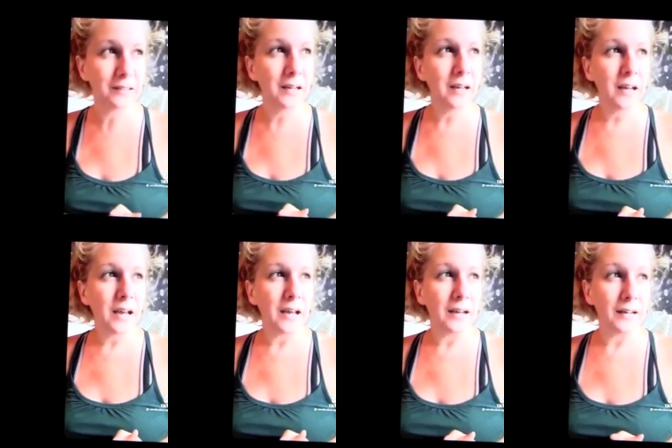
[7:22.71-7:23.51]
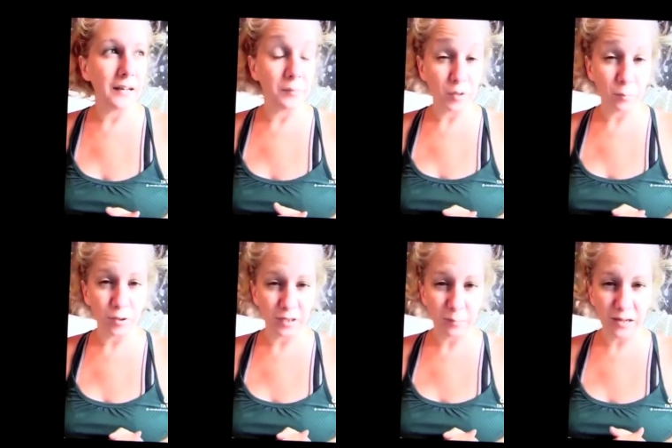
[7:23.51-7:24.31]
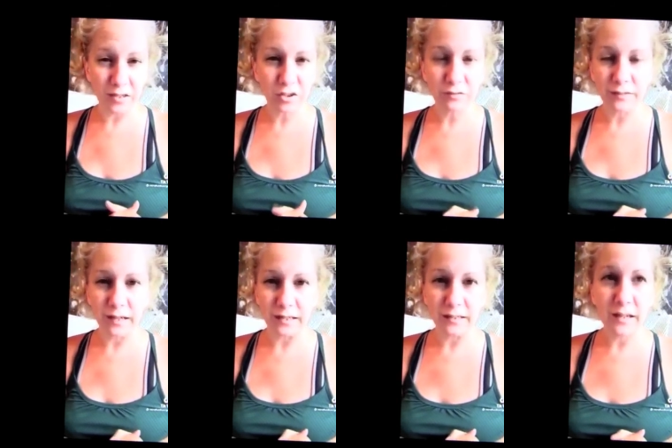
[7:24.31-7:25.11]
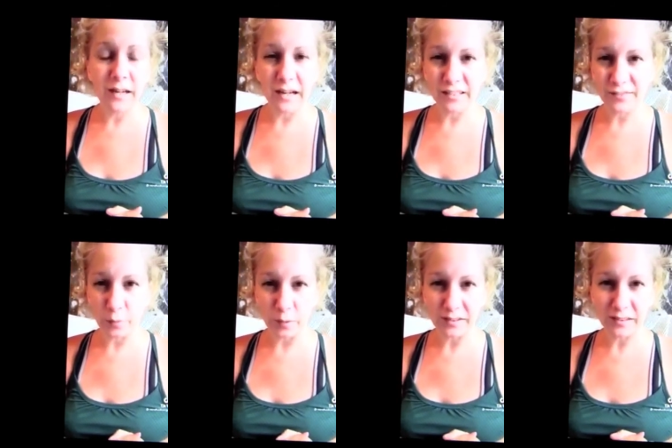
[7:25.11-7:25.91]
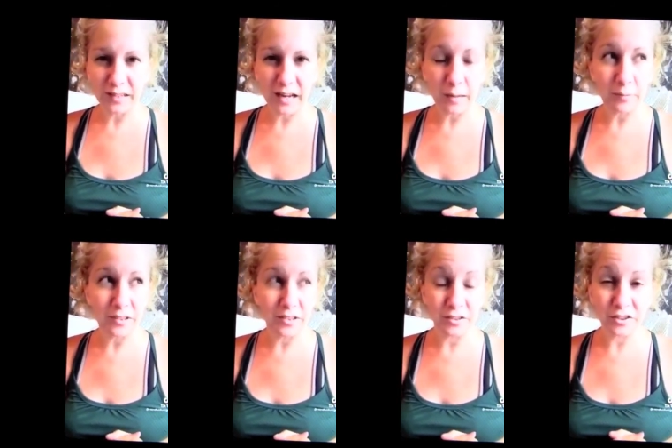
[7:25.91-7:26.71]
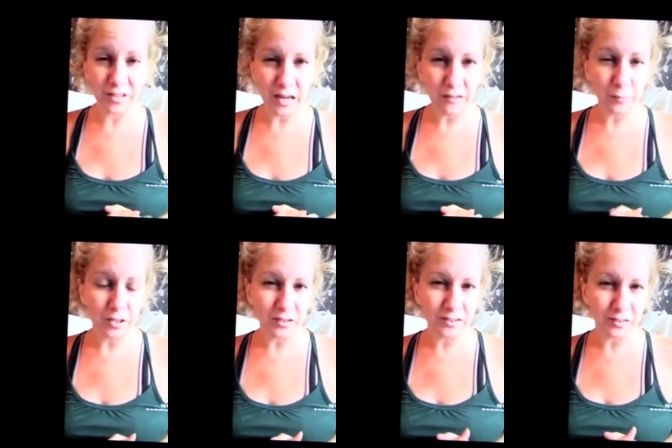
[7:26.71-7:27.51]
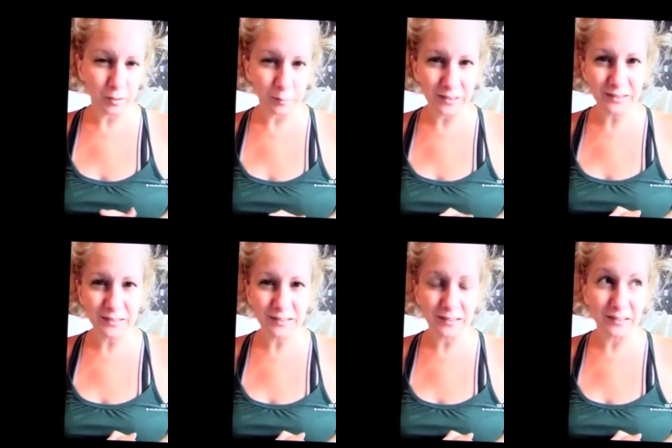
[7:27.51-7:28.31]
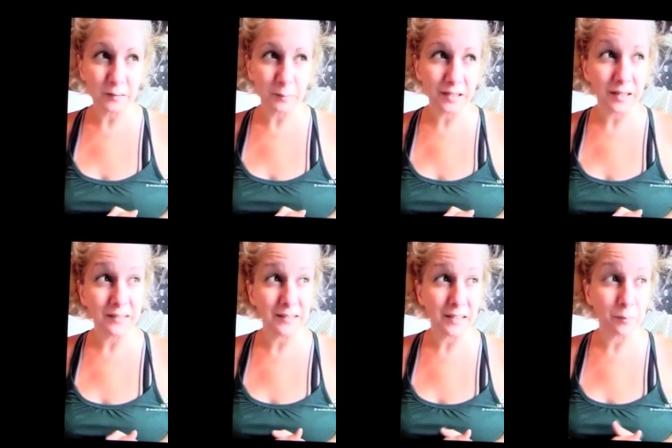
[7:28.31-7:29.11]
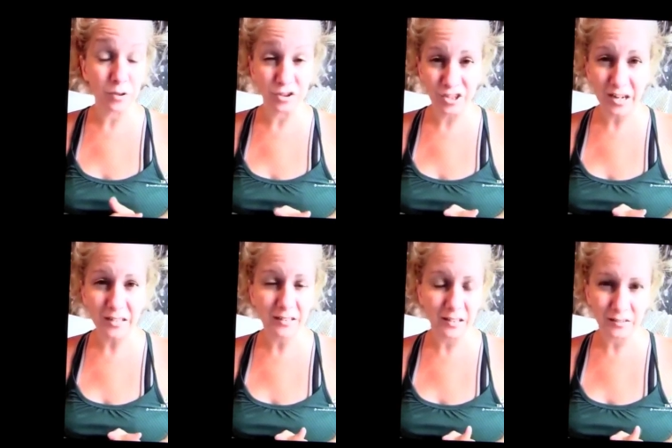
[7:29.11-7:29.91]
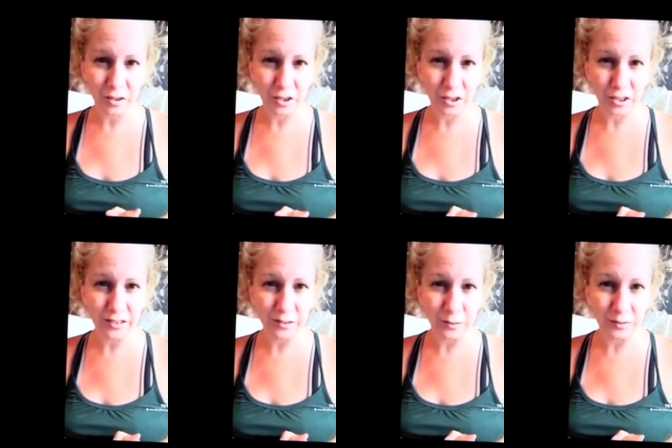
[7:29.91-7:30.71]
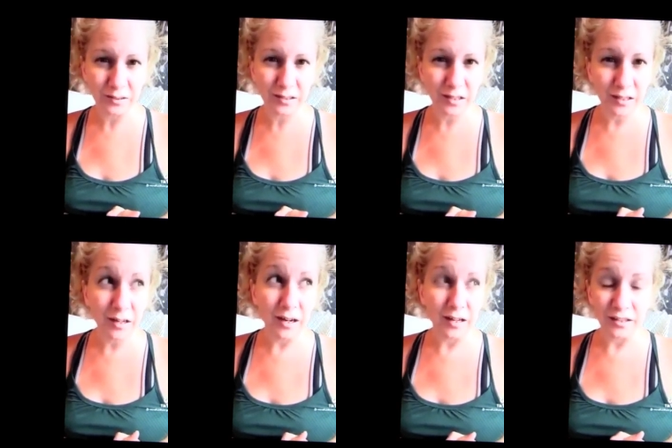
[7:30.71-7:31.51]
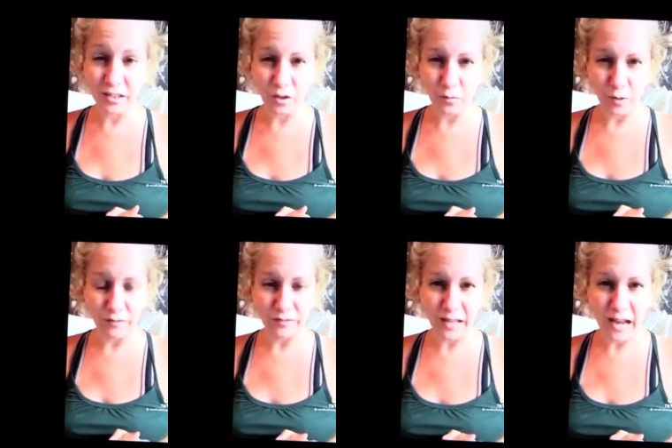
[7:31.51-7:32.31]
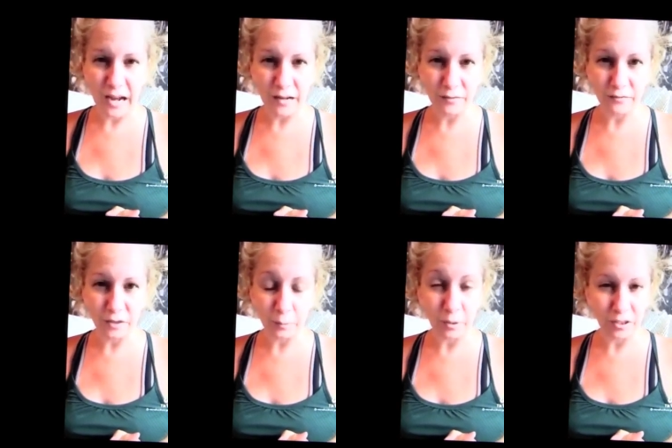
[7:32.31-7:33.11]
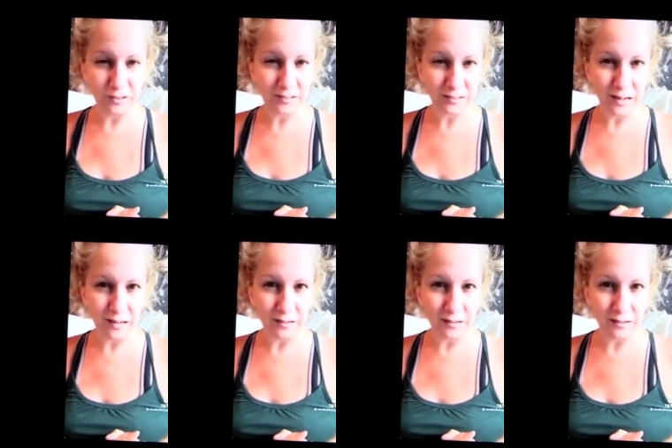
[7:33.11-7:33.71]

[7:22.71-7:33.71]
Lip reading: And they're pretty petrified as for what's going to happen to their staff, but also their businesses, because they project that they're going to lose, roughly half of their personnel.